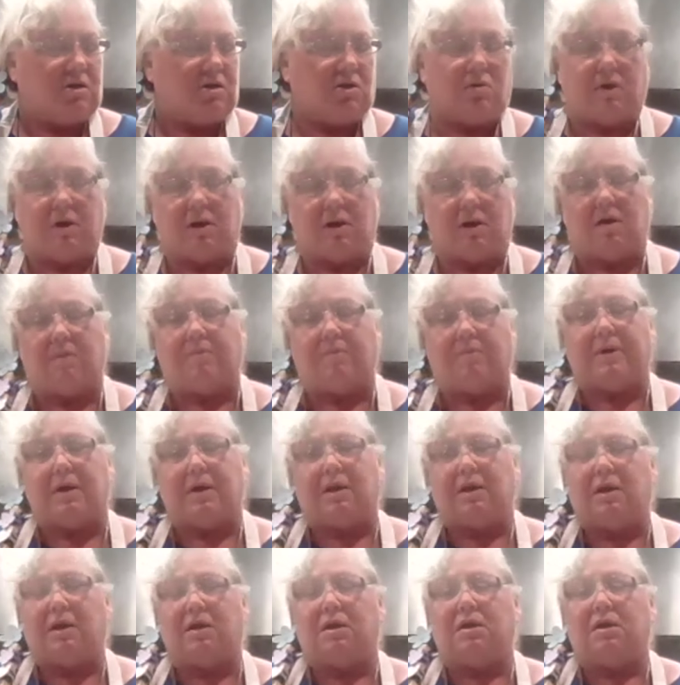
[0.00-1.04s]
I didn't know
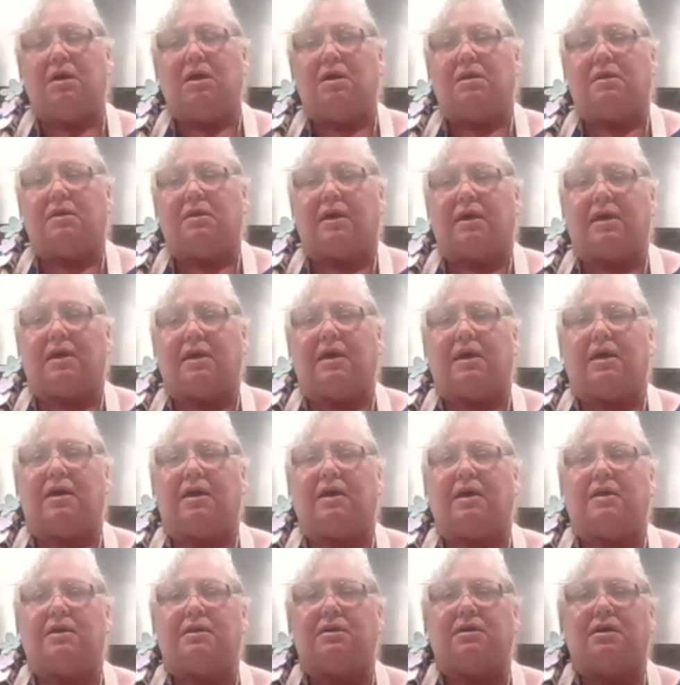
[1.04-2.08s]
anybody
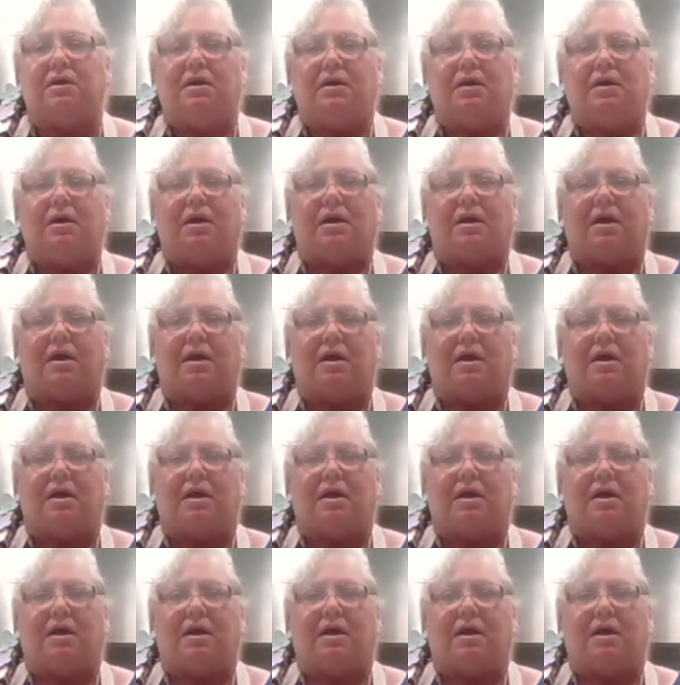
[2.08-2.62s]
that can,